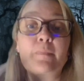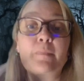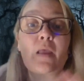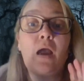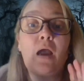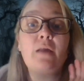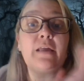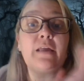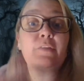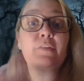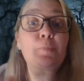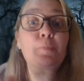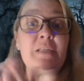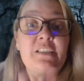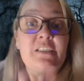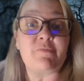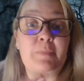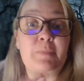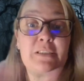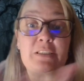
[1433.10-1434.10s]
another
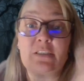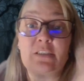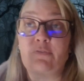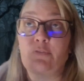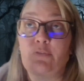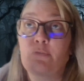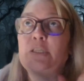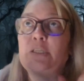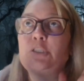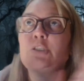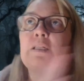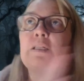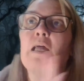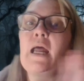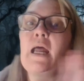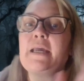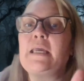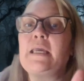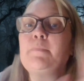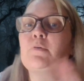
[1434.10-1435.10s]
piece of misinformation that
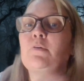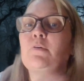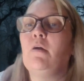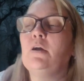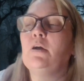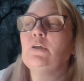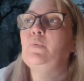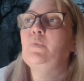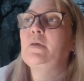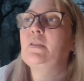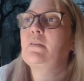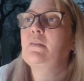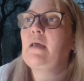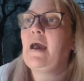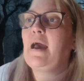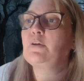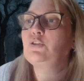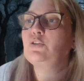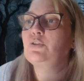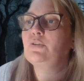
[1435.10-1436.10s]
I came across with
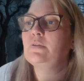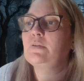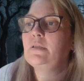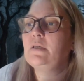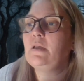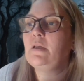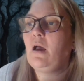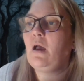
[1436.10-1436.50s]
actually